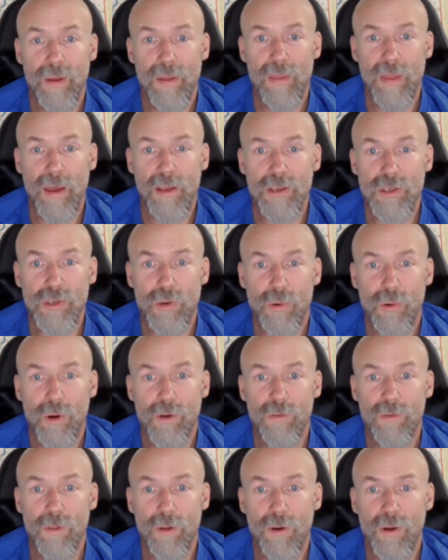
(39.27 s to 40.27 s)
that sort
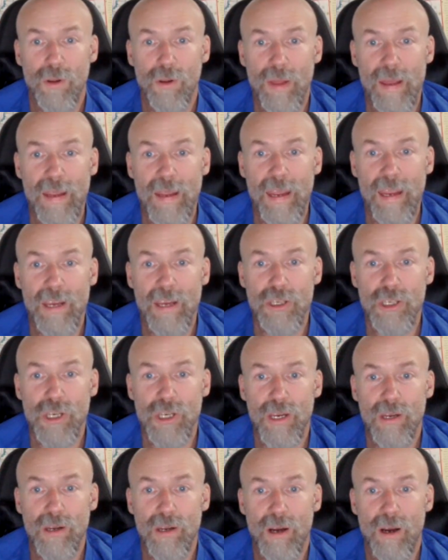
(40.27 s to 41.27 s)
of look like a
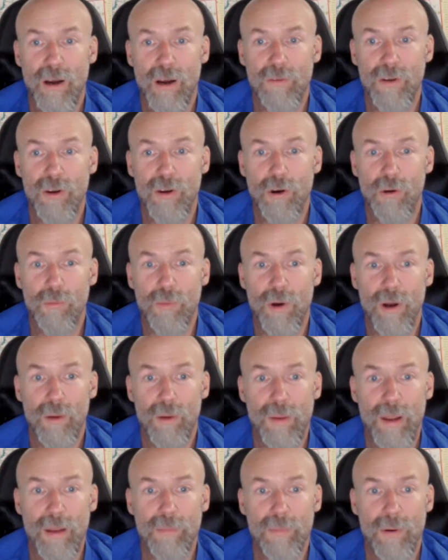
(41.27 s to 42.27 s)
sheet of a notebook
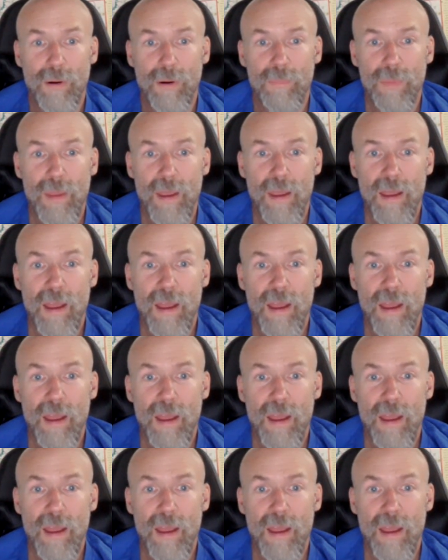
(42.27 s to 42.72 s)
paper